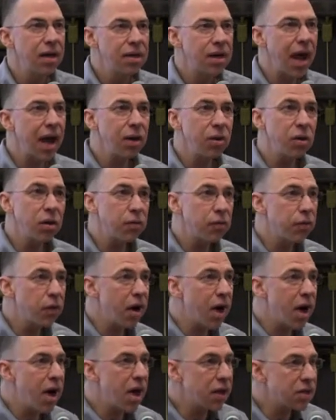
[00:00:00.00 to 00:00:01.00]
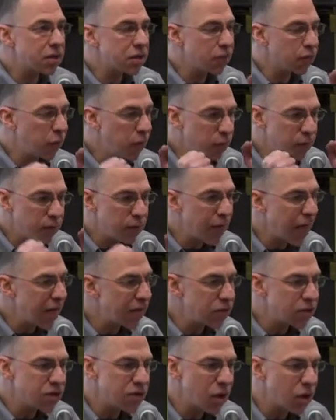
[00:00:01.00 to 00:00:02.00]
Not only for us, if we were
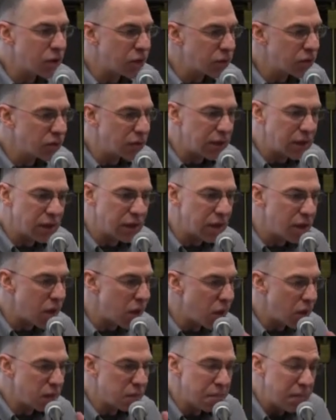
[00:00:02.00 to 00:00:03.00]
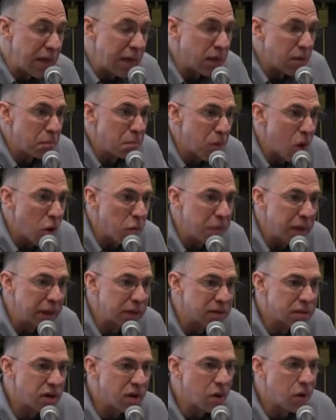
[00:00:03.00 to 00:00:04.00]
flying solo, doing it alone, in a
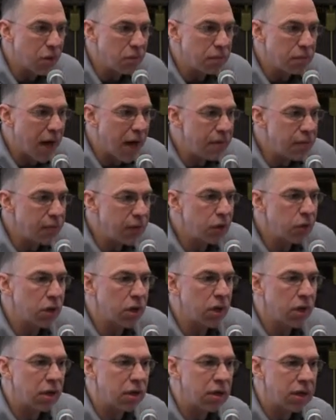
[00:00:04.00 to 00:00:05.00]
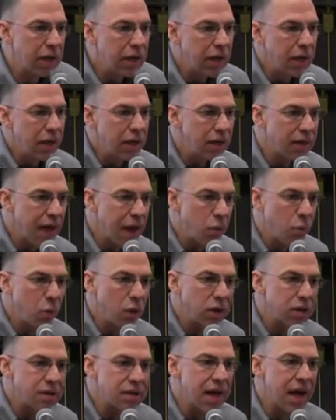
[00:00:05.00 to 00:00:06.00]
moment, oh, I feel good, that
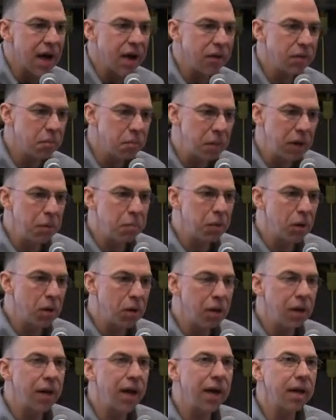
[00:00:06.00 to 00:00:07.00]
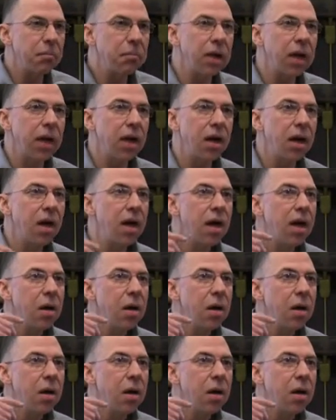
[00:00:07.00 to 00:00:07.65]
worked out, people like me,